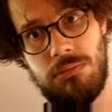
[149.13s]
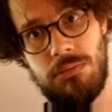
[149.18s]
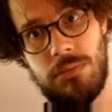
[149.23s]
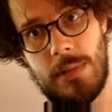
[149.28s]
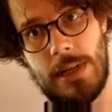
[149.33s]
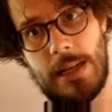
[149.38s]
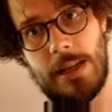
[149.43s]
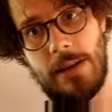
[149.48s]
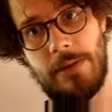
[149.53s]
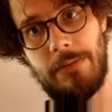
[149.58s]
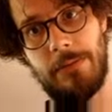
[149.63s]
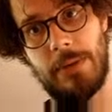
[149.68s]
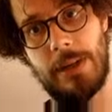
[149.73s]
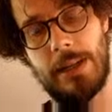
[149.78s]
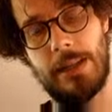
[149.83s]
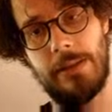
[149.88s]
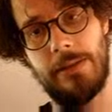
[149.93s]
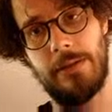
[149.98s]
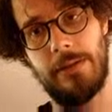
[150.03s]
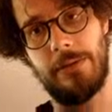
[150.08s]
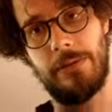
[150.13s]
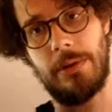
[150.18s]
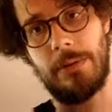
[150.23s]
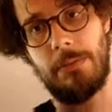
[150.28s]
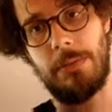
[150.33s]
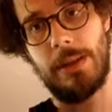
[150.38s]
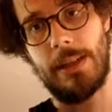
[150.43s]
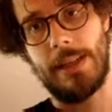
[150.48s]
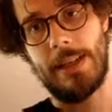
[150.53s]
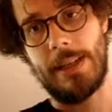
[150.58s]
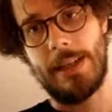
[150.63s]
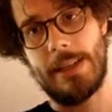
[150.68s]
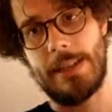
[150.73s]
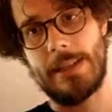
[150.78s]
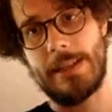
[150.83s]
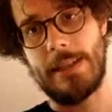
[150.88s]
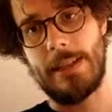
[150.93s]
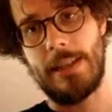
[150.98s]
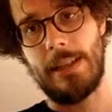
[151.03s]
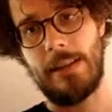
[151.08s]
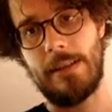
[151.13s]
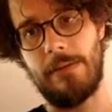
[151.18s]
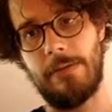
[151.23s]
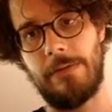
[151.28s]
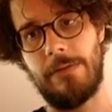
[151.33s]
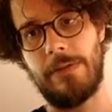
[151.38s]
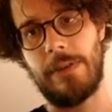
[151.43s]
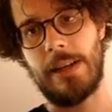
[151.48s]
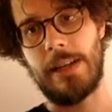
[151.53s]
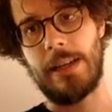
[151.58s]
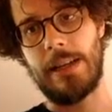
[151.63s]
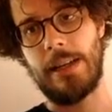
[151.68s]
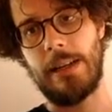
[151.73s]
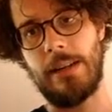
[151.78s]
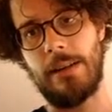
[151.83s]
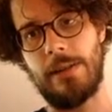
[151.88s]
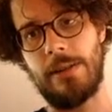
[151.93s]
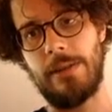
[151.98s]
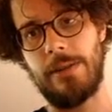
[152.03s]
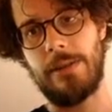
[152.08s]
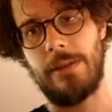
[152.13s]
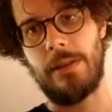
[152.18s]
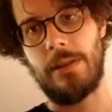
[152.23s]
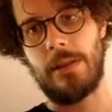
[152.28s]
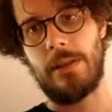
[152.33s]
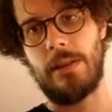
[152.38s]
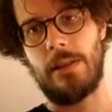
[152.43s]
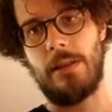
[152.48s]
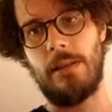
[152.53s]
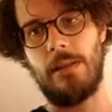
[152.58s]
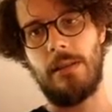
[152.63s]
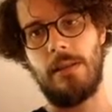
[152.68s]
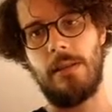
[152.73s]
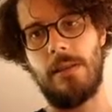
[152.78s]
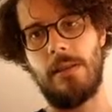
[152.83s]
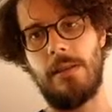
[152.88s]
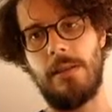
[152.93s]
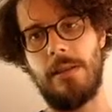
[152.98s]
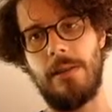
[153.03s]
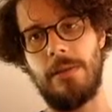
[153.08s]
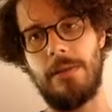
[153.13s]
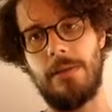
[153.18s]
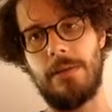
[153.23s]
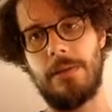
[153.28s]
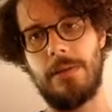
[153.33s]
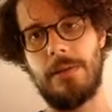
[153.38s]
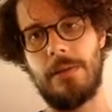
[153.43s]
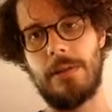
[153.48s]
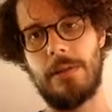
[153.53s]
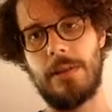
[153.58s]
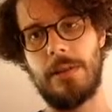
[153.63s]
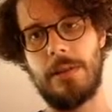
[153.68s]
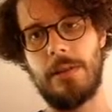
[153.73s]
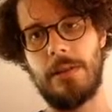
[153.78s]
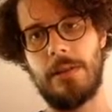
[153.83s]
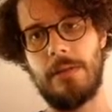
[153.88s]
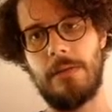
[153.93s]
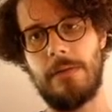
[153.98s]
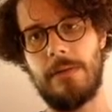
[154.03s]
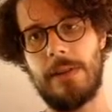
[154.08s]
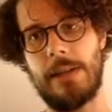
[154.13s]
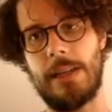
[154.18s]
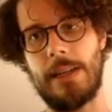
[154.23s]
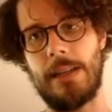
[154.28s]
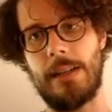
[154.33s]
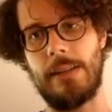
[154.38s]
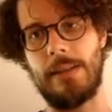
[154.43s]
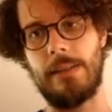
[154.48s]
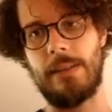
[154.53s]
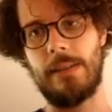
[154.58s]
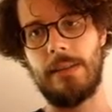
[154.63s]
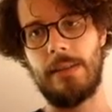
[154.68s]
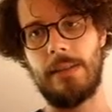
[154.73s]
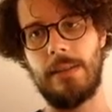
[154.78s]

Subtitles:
and then run replace in file on all those files.